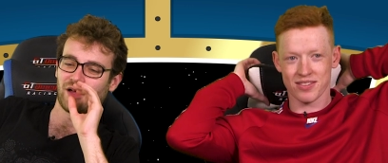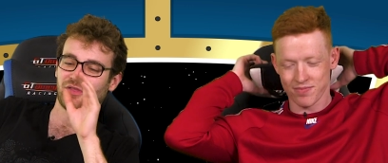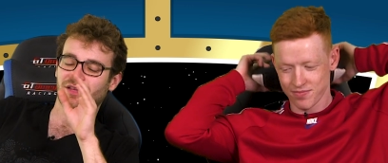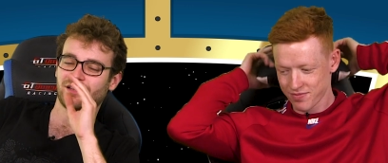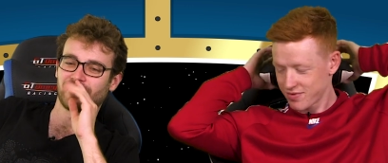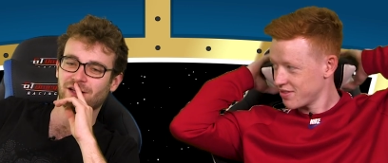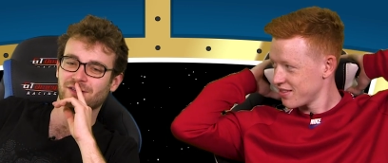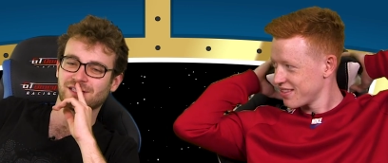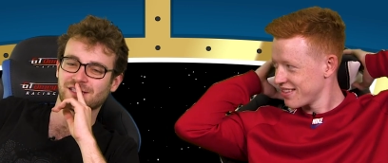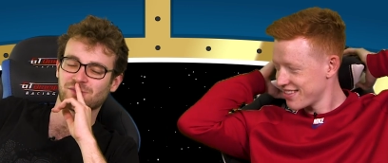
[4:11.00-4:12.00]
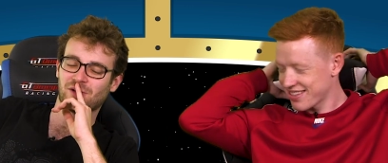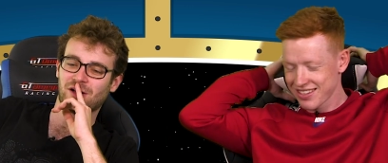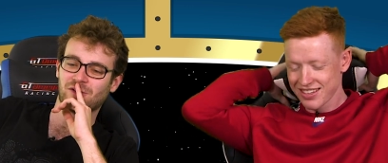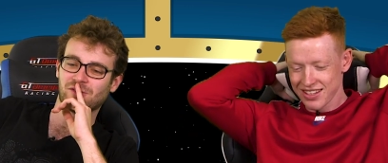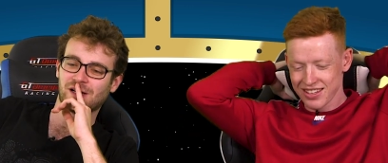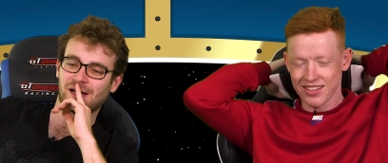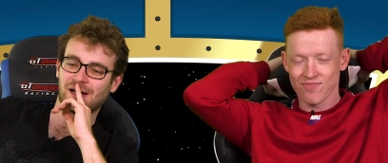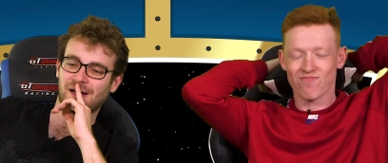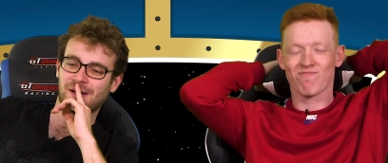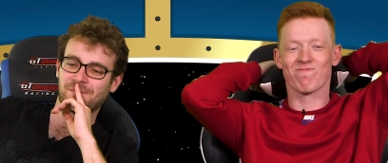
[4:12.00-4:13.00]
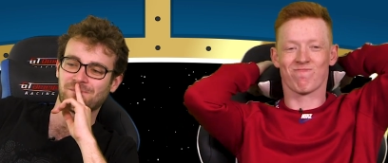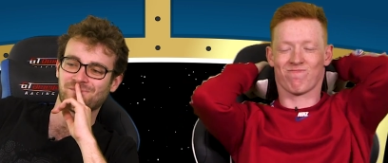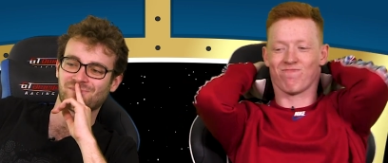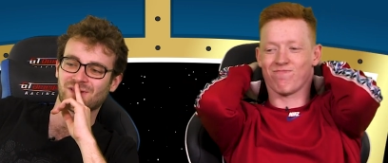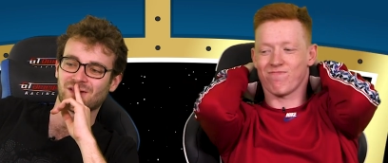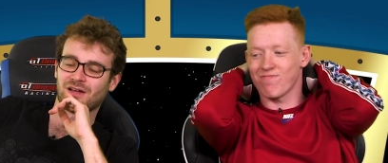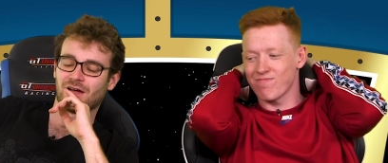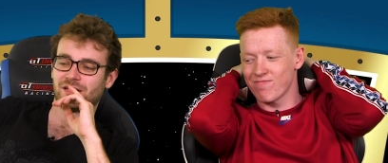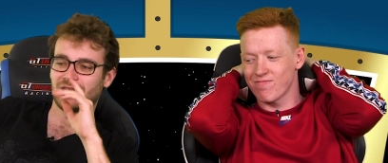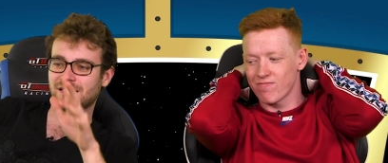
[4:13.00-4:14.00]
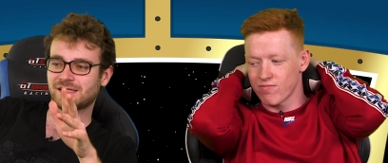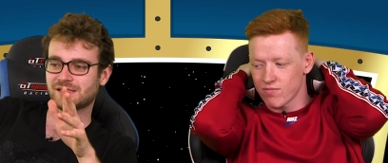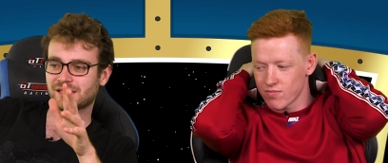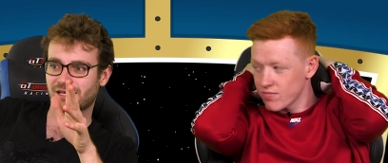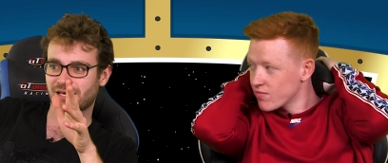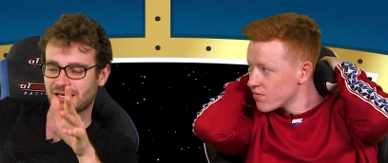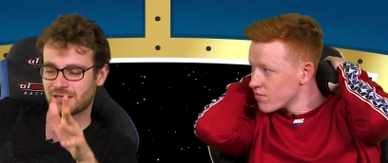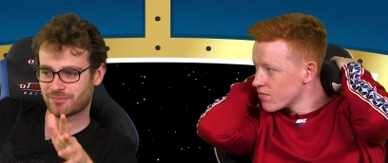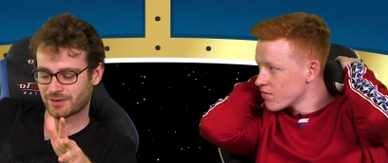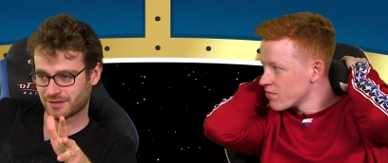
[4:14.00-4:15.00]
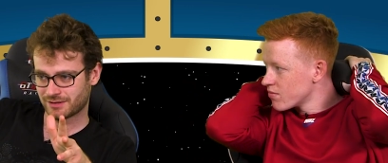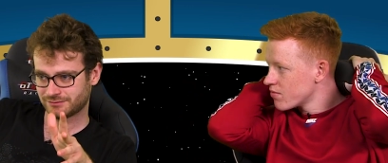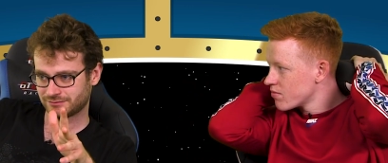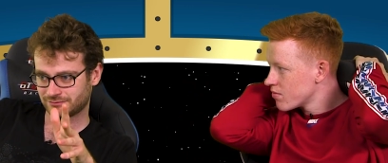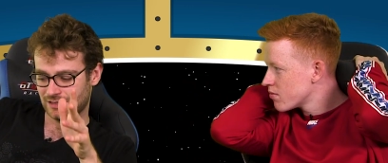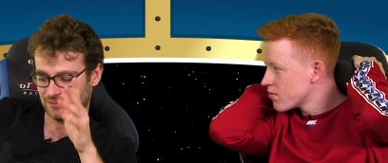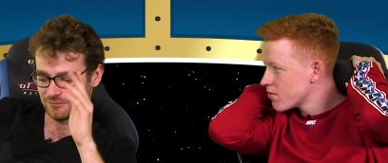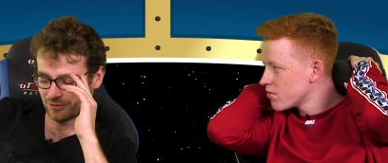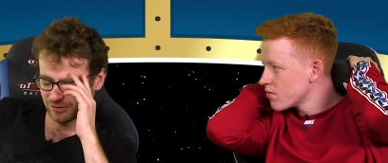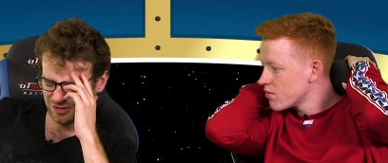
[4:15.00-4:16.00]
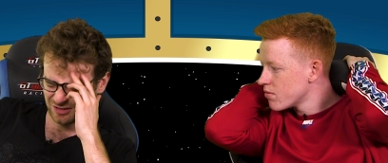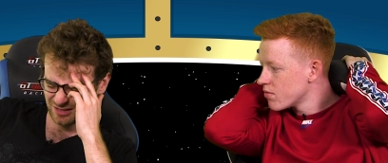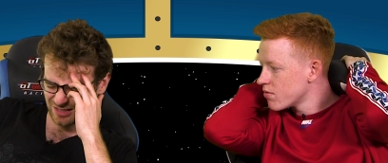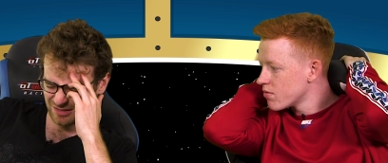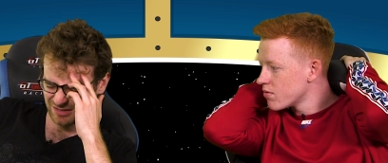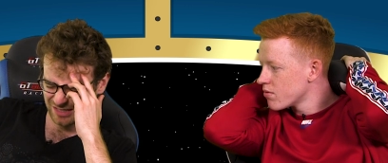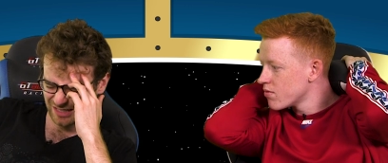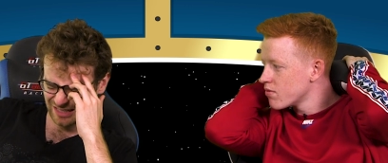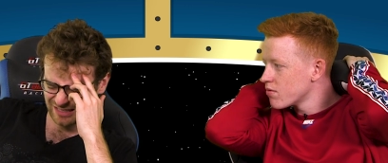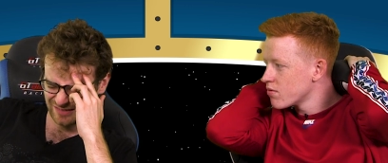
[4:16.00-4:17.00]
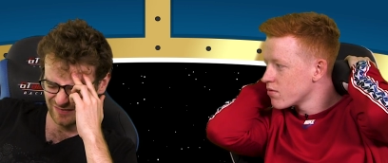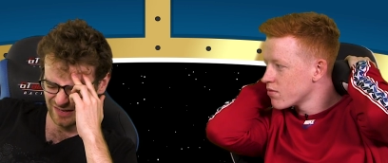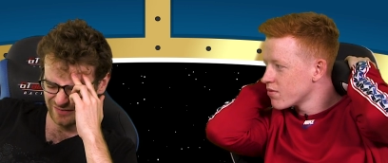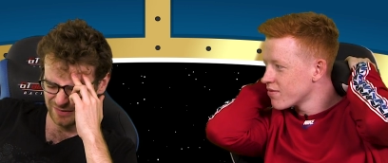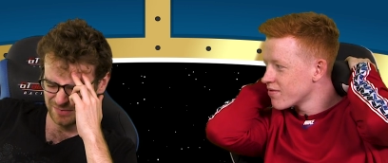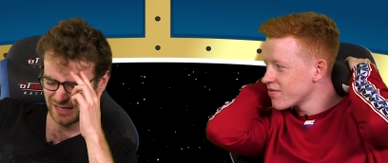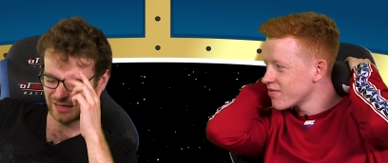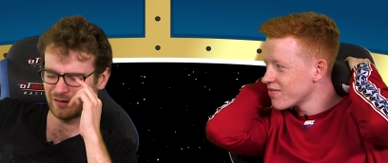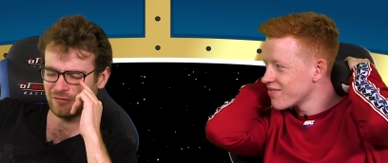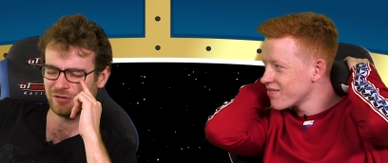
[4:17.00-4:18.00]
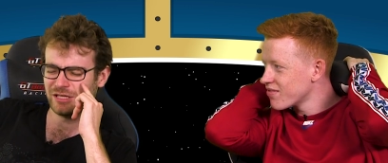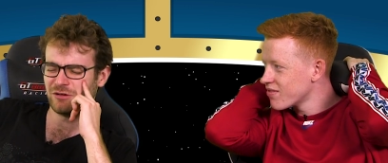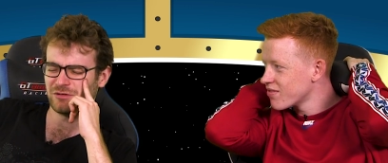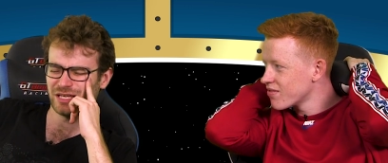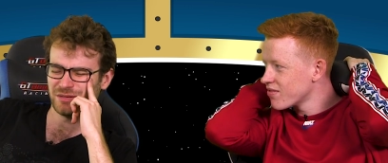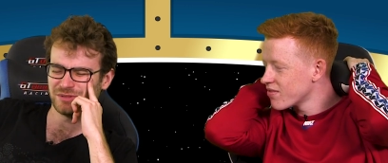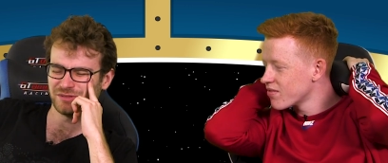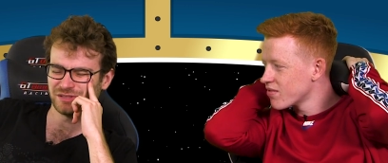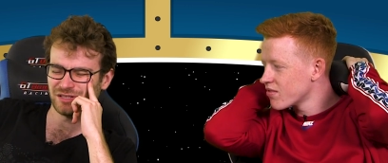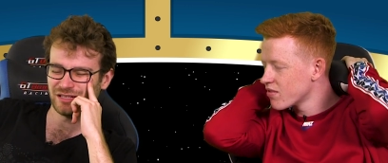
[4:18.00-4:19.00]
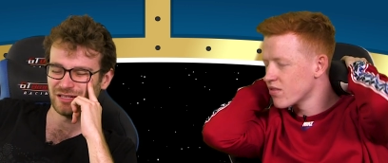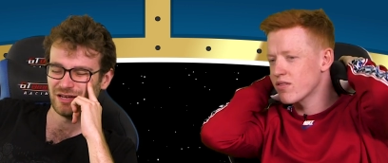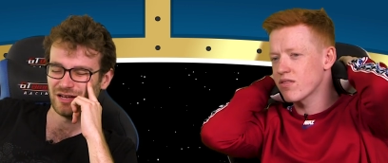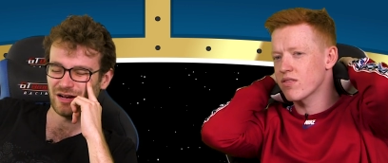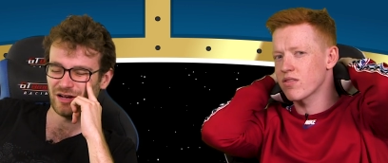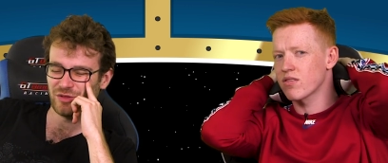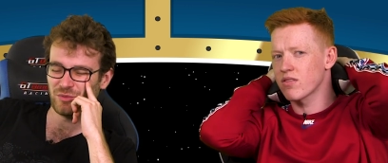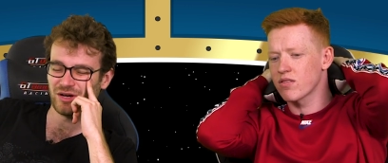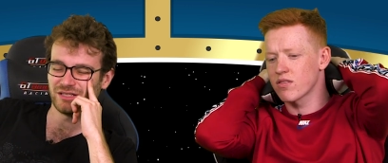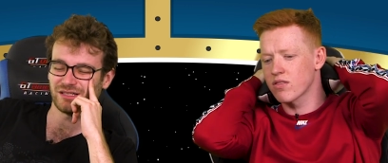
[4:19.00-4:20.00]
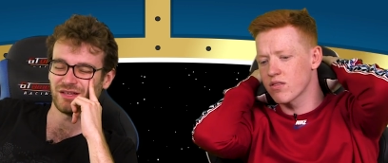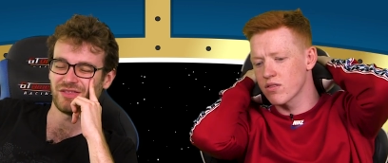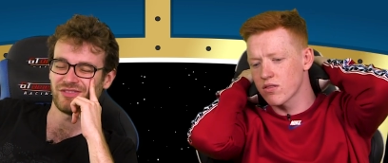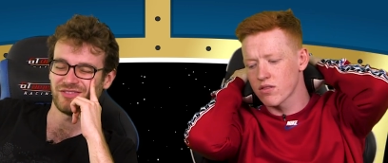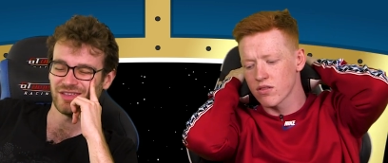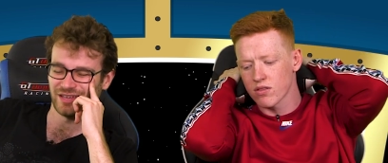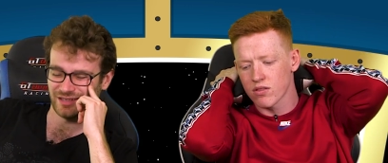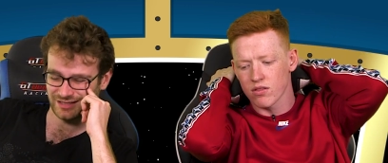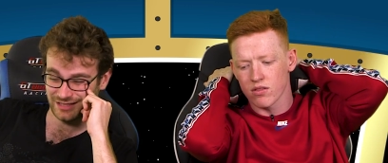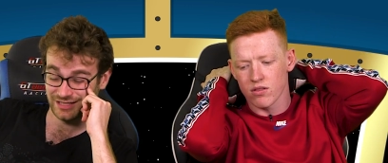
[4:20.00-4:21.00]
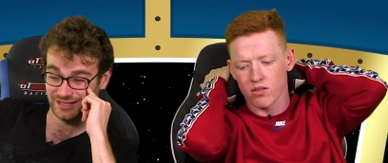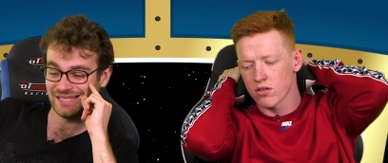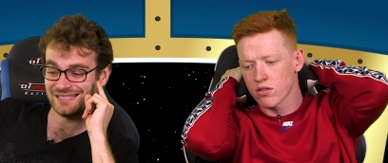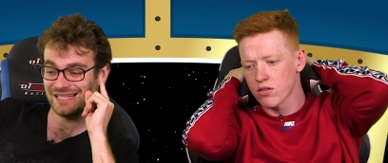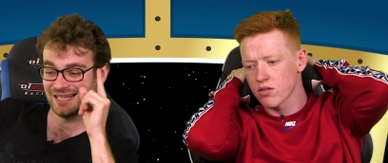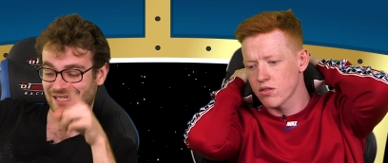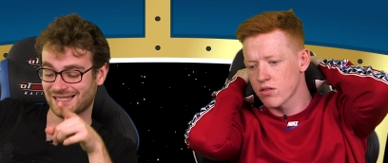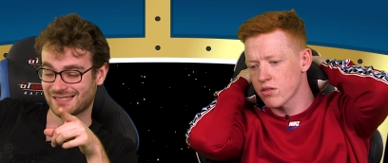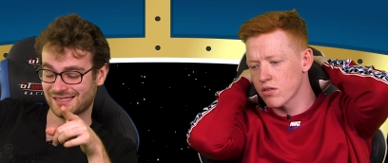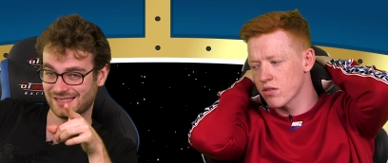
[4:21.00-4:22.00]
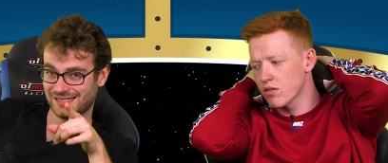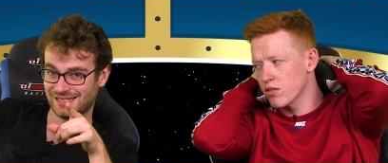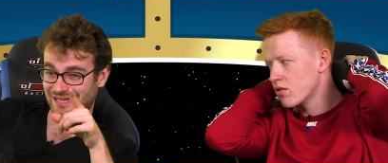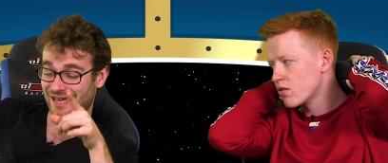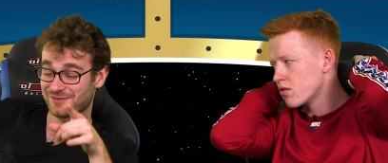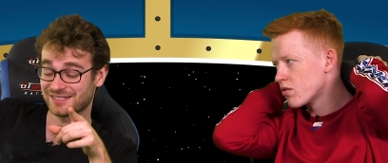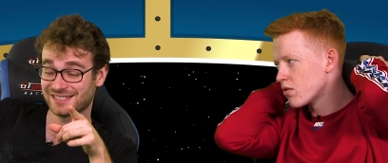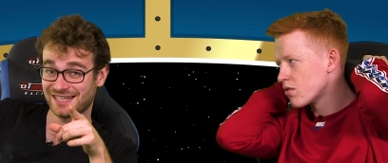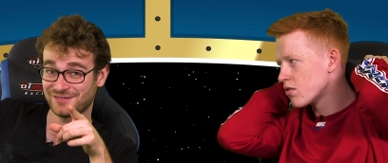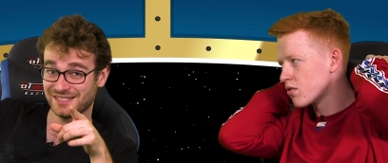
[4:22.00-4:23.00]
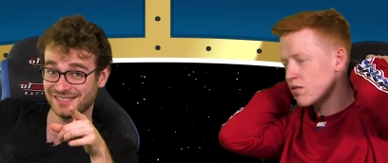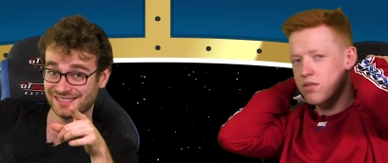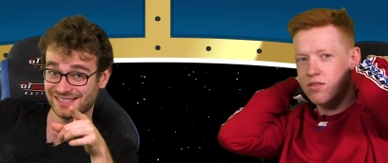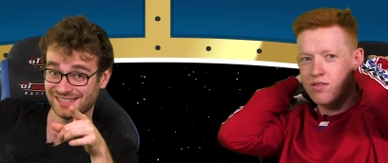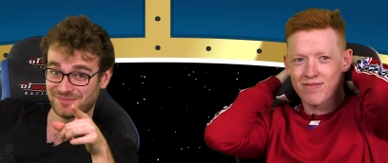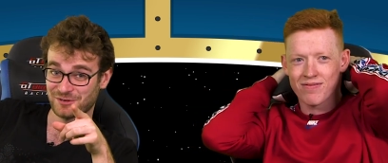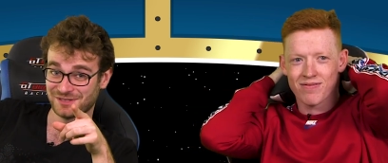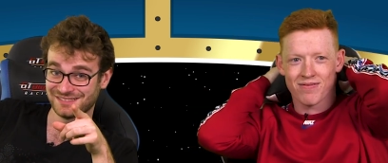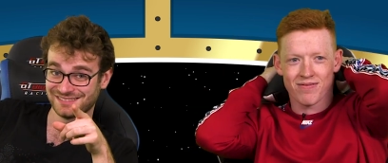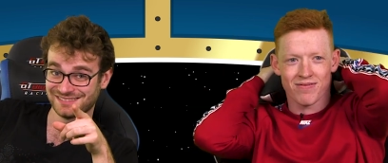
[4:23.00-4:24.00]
Speaker 1: I think I know this as well. Unless it's a keeper, I'm not sure. Oh, one second. Have there been any like really old keepers who started? Otherwise, I think it is Kevin Davis Bolton.